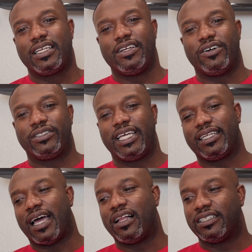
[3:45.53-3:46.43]
you know
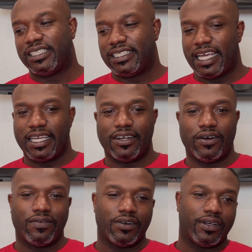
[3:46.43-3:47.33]
technology taking
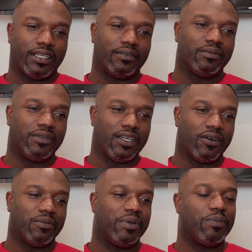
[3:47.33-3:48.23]
over, and you
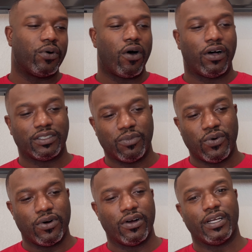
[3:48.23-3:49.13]
know people cost
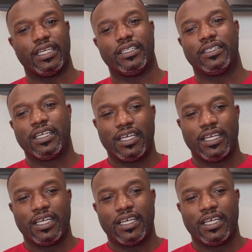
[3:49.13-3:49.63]
more, and